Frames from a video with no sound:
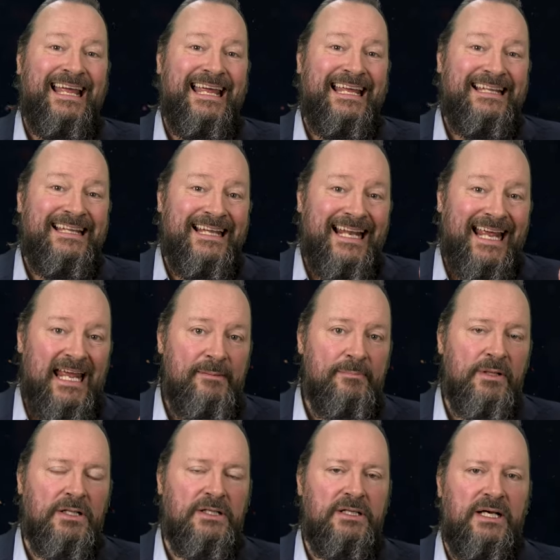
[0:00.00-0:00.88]
It
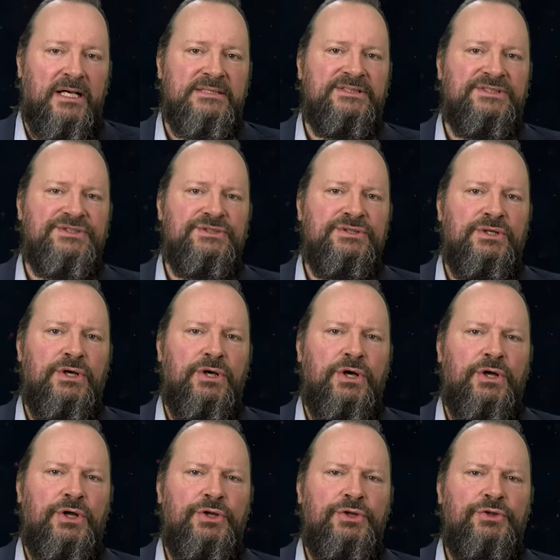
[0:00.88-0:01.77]
enabled us
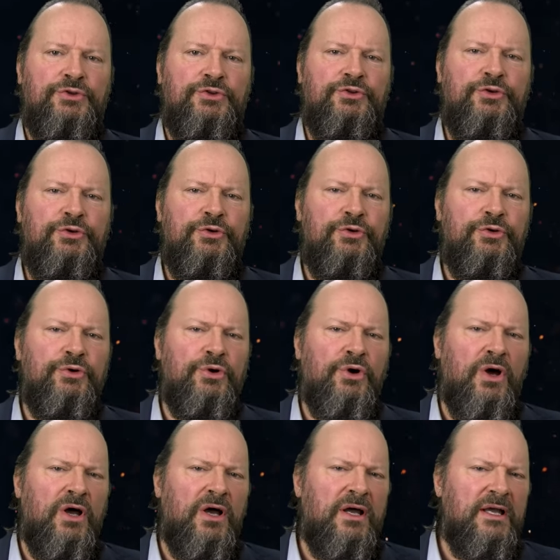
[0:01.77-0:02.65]
to
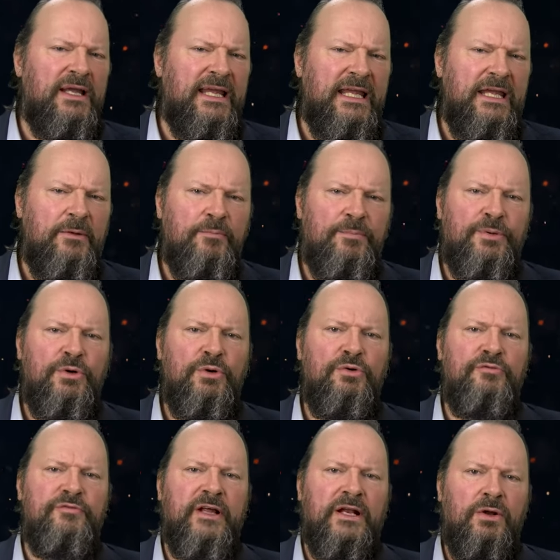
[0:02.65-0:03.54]

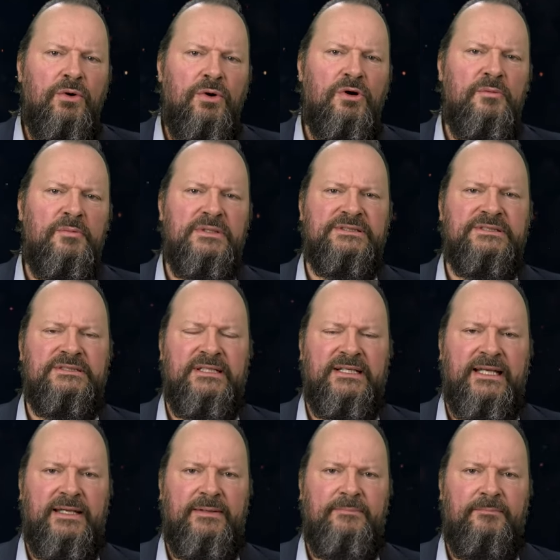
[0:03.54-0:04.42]
improve
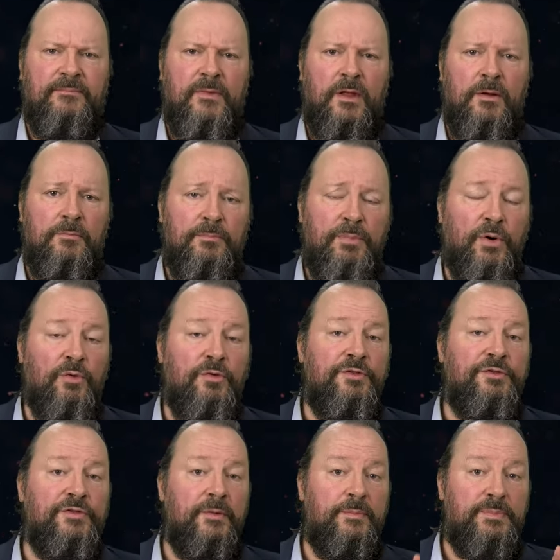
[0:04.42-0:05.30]
enormously
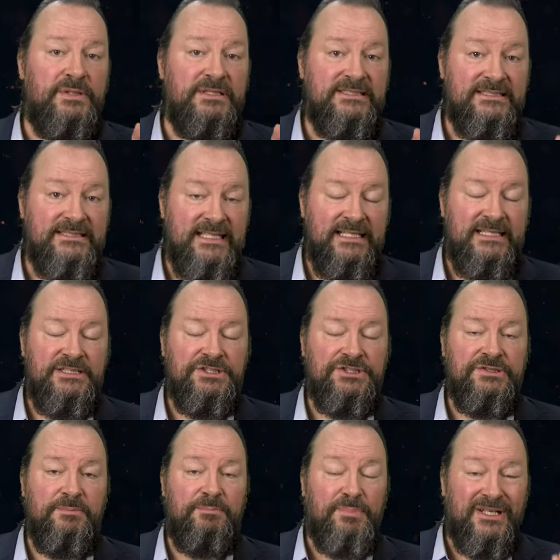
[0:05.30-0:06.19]
both the
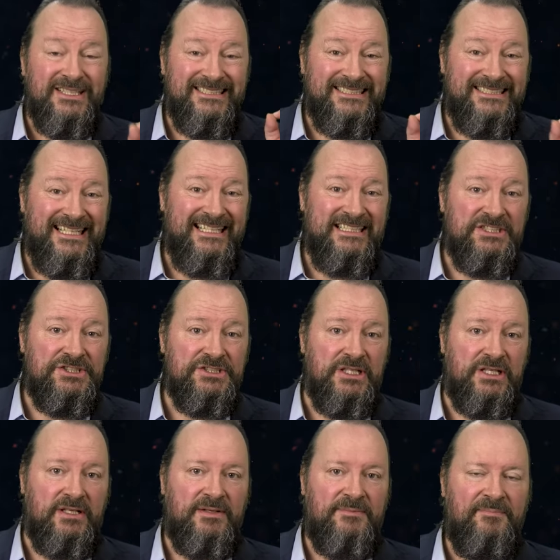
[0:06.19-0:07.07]

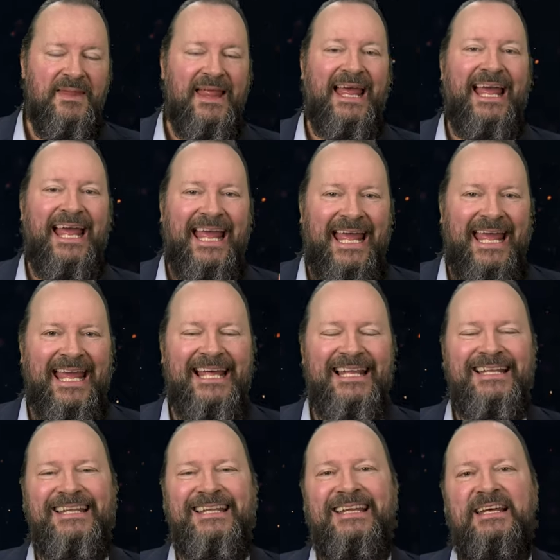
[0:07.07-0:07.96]
precision
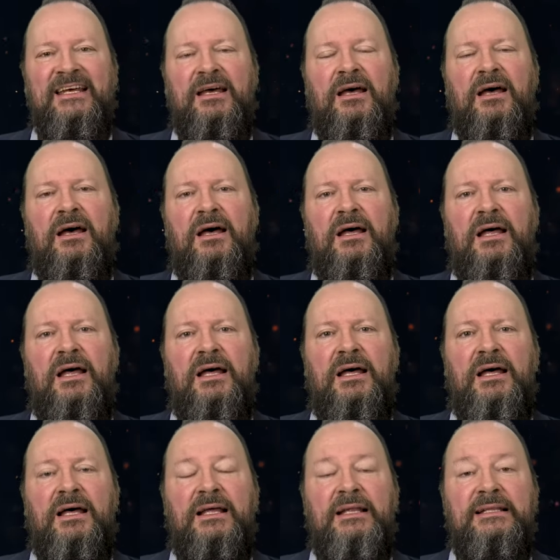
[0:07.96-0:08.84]
and
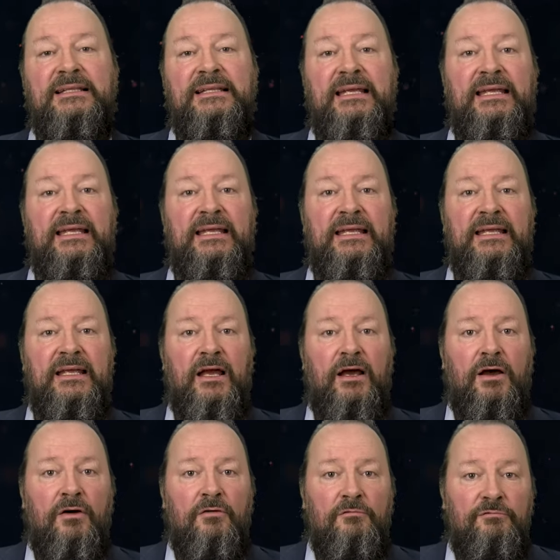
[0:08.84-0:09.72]
the
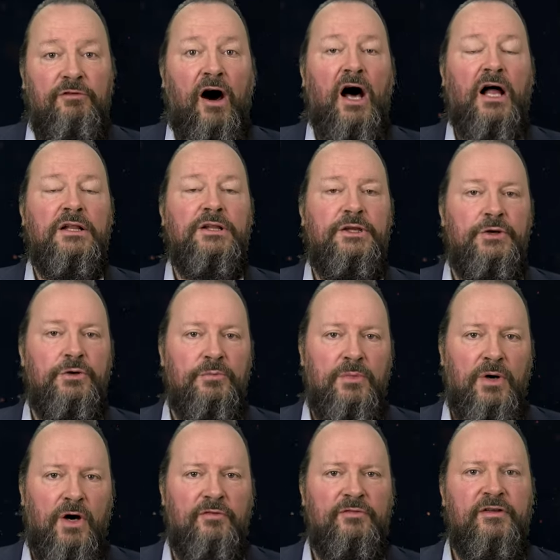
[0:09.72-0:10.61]

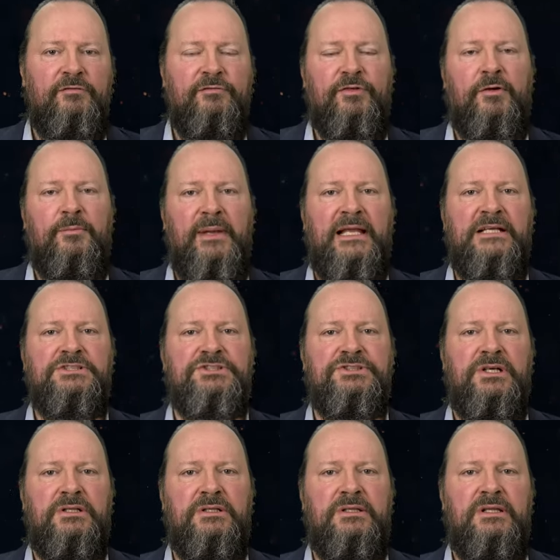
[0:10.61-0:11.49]
volume of
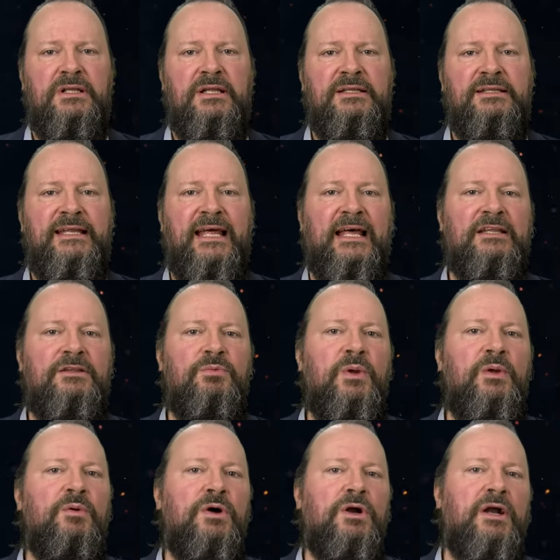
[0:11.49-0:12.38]
information that
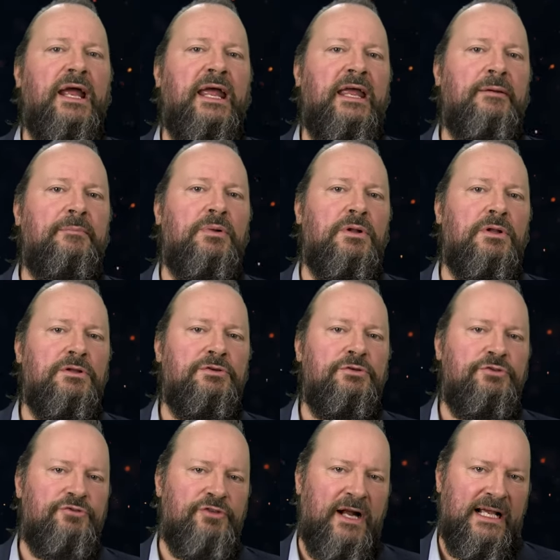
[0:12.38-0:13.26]
we were able
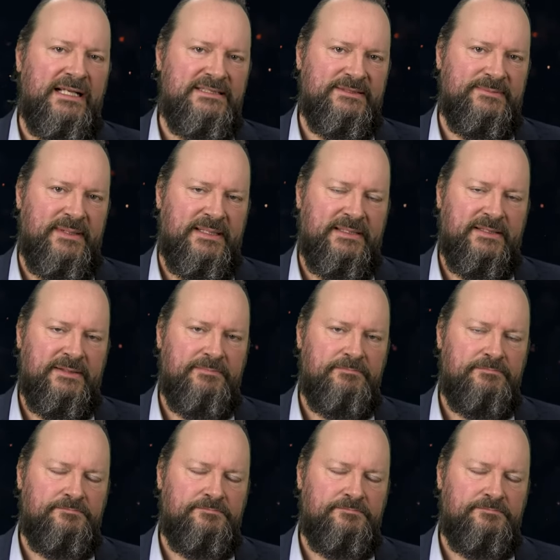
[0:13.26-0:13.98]
to translate.